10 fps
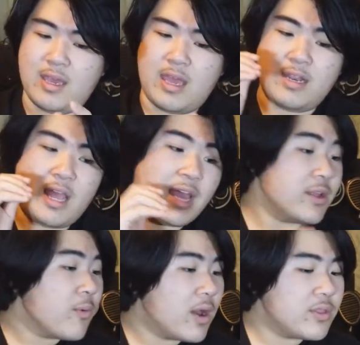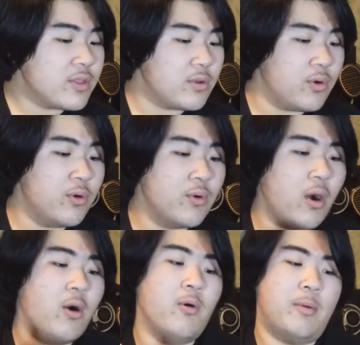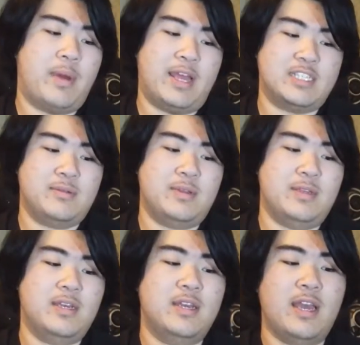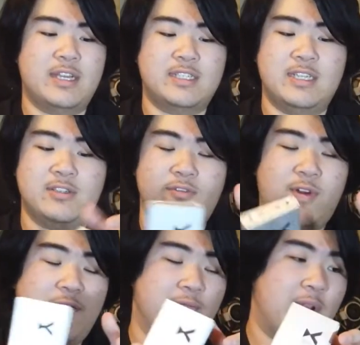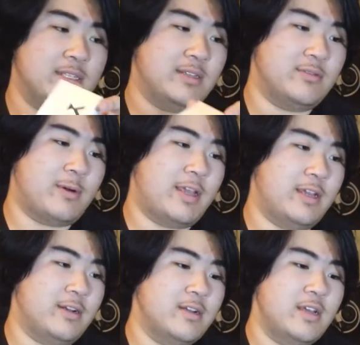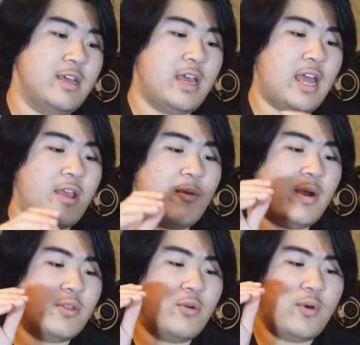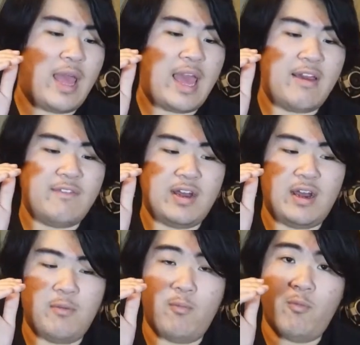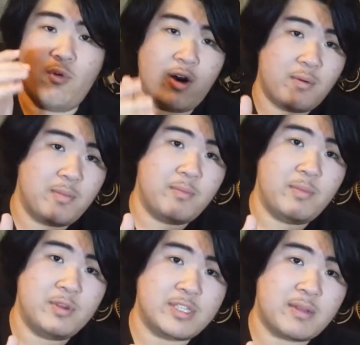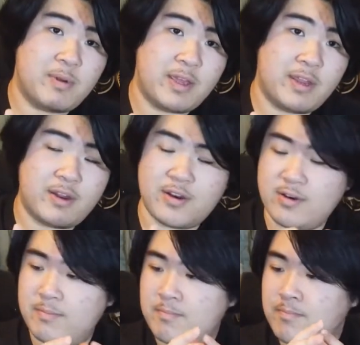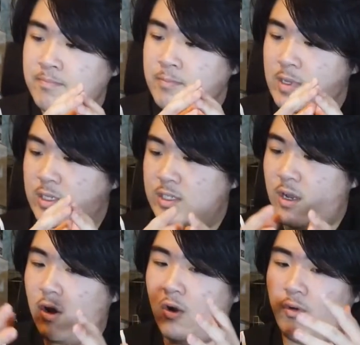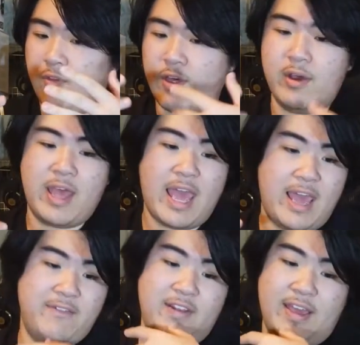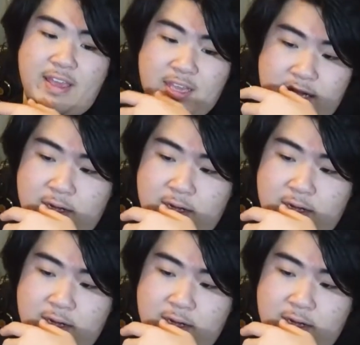And anyone who my XT05 Plus is right here. Anyone who have a warm music player, so they'll have like